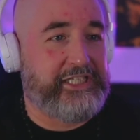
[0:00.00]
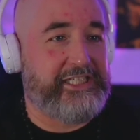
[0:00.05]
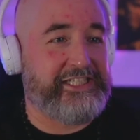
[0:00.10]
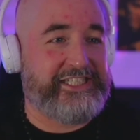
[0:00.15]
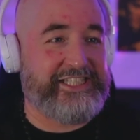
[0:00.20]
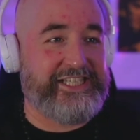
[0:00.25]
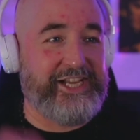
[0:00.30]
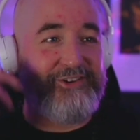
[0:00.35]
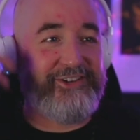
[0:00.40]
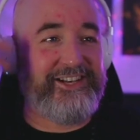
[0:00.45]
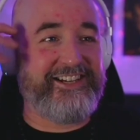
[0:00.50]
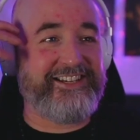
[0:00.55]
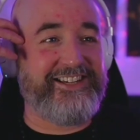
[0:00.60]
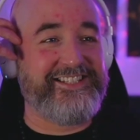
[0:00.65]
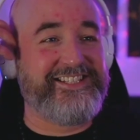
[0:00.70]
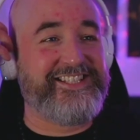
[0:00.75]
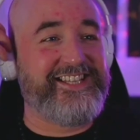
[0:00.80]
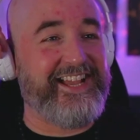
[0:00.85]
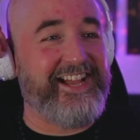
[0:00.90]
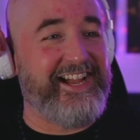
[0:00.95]
She's so
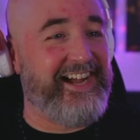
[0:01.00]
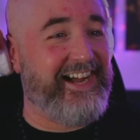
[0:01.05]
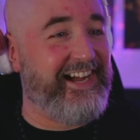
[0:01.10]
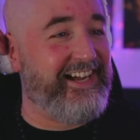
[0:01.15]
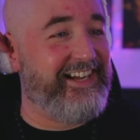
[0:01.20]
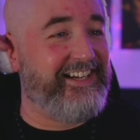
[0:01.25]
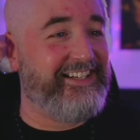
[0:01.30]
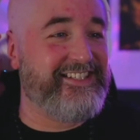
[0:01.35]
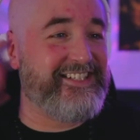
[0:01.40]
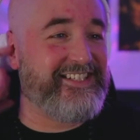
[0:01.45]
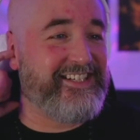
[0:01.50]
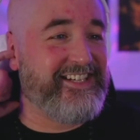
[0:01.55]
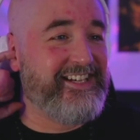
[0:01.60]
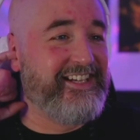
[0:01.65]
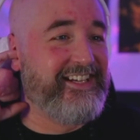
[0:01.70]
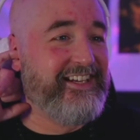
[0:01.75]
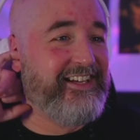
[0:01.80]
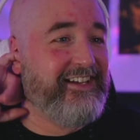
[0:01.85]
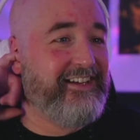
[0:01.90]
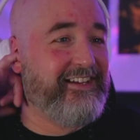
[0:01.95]
lucky to get out, isn't
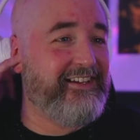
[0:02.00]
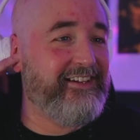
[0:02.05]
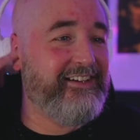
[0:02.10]
she?